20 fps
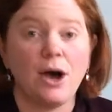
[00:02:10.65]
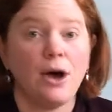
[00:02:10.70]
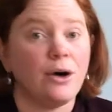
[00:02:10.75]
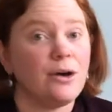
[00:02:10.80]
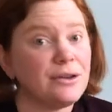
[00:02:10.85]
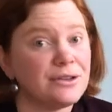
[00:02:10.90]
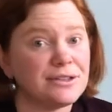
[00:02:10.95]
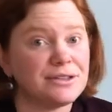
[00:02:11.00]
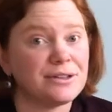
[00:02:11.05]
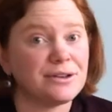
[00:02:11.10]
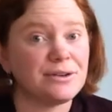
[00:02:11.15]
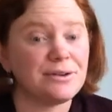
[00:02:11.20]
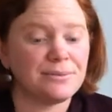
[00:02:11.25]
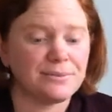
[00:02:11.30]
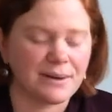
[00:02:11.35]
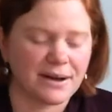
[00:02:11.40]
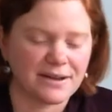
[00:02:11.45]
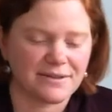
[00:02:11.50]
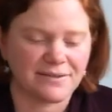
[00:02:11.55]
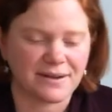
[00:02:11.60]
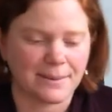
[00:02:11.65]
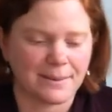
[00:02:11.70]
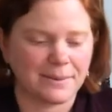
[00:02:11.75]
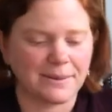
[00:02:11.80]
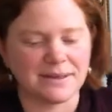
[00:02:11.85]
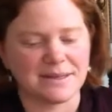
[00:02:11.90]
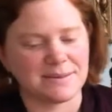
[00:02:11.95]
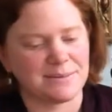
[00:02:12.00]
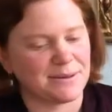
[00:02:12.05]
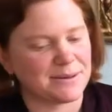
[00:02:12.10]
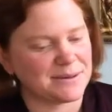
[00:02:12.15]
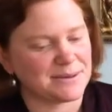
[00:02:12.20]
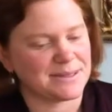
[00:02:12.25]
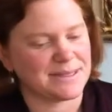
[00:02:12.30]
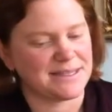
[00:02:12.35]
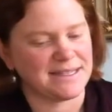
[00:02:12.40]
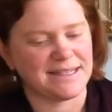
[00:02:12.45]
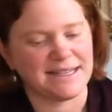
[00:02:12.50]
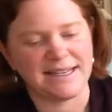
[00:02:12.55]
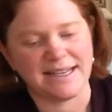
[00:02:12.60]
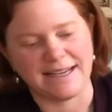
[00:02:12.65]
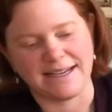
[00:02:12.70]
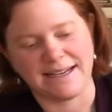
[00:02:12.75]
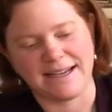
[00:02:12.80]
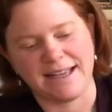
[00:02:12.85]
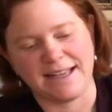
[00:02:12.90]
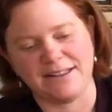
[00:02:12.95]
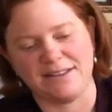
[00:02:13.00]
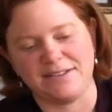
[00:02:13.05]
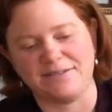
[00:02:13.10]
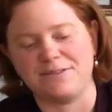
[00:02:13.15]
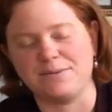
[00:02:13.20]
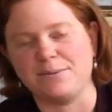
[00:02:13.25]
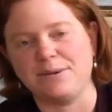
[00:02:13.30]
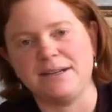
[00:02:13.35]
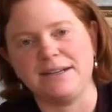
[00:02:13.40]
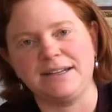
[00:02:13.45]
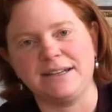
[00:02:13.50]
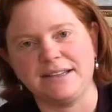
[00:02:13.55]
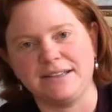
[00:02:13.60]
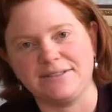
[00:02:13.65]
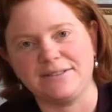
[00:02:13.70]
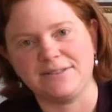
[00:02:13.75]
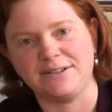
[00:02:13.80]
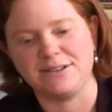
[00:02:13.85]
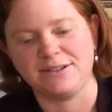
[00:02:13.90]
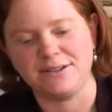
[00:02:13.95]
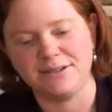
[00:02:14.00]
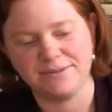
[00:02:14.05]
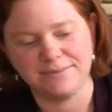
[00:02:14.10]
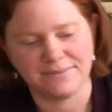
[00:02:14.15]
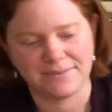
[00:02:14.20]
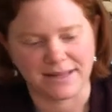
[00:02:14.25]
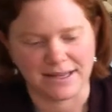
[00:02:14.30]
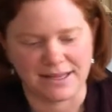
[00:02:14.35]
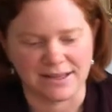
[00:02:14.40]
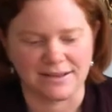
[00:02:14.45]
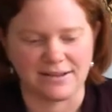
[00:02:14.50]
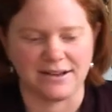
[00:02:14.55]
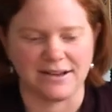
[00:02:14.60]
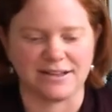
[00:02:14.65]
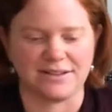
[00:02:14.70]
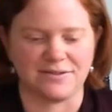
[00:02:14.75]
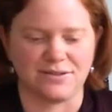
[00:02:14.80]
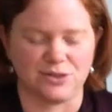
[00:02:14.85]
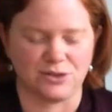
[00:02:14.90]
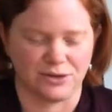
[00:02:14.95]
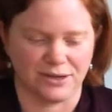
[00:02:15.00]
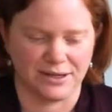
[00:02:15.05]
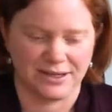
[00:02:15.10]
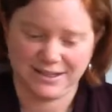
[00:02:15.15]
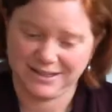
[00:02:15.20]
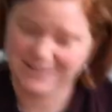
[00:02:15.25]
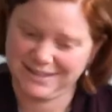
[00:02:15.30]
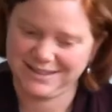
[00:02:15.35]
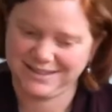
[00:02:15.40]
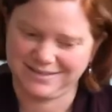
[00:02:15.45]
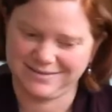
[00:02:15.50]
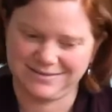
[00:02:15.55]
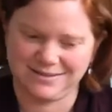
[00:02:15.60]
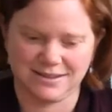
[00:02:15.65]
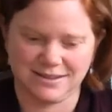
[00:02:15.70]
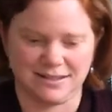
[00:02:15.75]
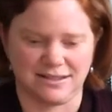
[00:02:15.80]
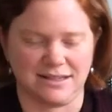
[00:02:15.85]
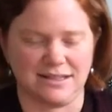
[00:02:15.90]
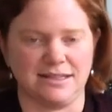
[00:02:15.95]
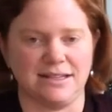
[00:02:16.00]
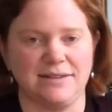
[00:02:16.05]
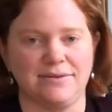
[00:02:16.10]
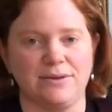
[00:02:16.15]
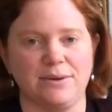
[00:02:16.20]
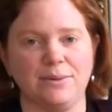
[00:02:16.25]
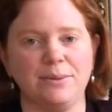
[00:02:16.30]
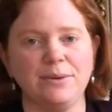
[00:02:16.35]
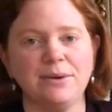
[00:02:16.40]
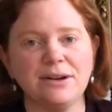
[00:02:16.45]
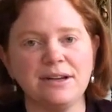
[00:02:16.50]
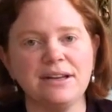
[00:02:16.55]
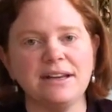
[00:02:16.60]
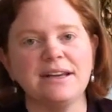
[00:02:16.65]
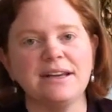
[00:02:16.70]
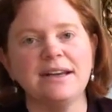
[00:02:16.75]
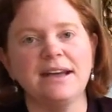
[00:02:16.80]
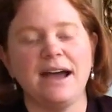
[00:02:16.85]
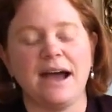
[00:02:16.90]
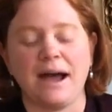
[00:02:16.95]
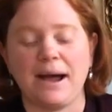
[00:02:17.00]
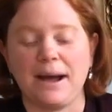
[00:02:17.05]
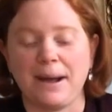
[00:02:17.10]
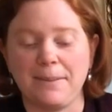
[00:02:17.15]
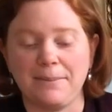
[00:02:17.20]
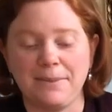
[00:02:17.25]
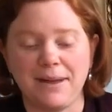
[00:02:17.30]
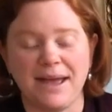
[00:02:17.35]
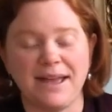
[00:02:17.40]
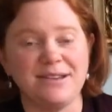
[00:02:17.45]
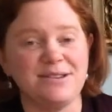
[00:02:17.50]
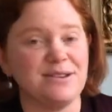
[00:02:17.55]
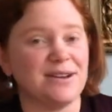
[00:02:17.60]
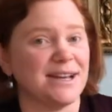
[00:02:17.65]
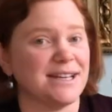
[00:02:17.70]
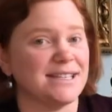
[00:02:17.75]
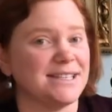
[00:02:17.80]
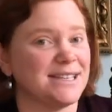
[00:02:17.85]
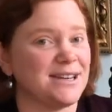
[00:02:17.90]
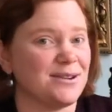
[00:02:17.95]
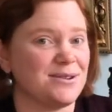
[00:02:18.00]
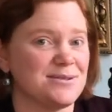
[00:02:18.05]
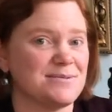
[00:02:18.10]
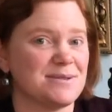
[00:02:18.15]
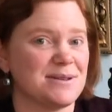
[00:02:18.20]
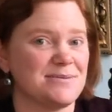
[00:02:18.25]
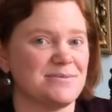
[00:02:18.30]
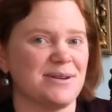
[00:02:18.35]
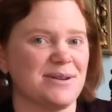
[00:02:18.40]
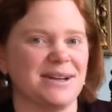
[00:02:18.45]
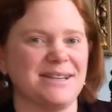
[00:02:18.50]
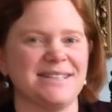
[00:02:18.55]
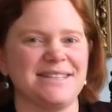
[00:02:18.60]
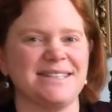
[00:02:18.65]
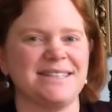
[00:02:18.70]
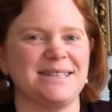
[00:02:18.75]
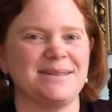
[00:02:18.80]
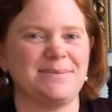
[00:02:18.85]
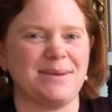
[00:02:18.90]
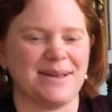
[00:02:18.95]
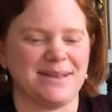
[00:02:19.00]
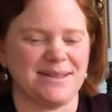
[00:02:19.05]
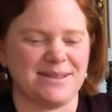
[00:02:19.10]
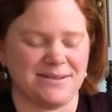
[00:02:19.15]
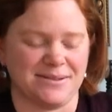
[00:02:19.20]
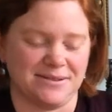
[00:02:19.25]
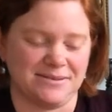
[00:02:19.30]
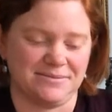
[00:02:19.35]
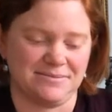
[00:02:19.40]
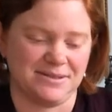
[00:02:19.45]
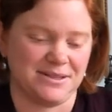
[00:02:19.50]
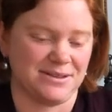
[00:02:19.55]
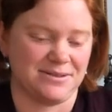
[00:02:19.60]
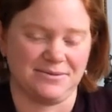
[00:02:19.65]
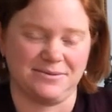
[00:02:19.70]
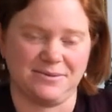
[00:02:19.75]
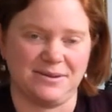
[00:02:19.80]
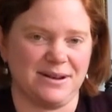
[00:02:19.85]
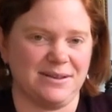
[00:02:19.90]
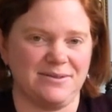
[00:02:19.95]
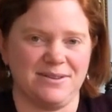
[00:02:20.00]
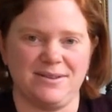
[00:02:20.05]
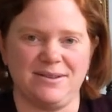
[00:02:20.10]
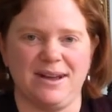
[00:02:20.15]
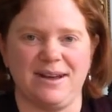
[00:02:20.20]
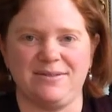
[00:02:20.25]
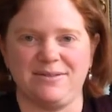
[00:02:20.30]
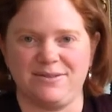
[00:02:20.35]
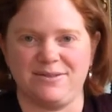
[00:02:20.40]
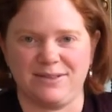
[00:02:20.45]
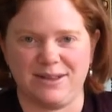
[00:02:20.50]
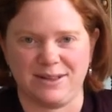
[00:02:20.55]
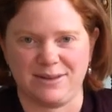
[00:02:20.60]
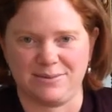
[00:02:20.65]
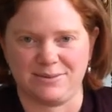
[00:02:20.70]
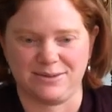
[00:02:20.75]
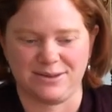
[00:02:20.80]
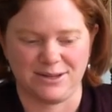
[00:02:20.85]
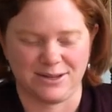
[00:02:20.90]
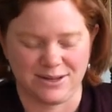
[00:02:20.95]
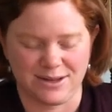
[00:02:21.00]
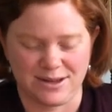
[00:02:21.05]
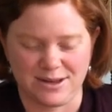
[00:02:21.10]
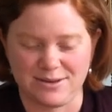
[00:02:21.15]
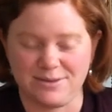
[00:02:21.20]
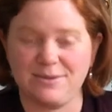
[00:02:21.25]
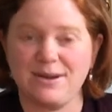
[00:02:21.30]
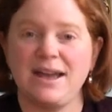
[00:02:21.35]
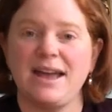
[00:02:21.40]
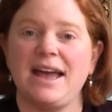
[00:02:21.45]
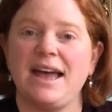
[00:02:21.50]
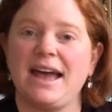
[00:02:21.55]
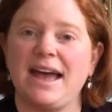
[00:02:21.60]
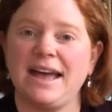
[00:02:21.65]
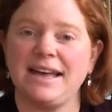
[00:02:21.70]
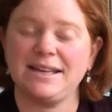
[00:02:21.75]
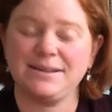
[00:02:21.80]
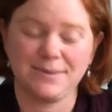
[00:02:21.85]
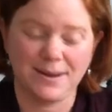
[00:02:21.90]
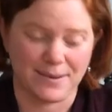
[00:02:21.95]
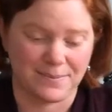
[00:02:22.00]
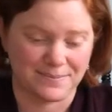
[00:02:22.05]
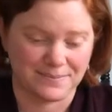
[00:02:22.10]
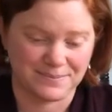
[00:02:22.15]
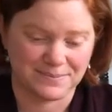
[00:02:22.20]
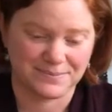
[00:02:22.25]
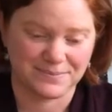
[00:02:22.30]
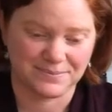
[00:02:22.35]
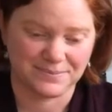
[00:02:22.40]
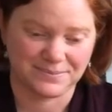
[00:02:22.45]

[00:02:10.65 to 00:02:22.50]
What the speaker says: Also, my fabulous models today are Elephant 1 and Elephant 2. Thank you guys for joining us. It's nice to have you on board. And you guys at home can practice this based on sort of whatever you have available to you as well.